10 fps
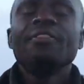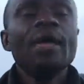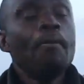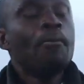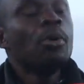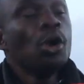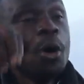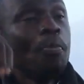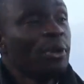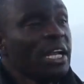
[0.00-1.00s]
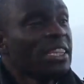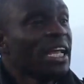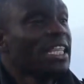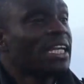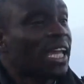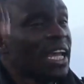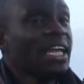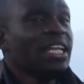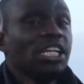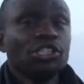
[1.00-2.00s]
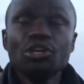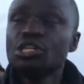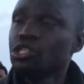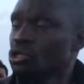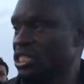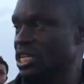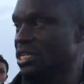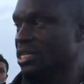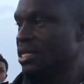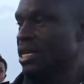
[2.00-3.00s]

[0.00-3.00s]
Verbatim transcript: The blueprint that the Kenyan nation is using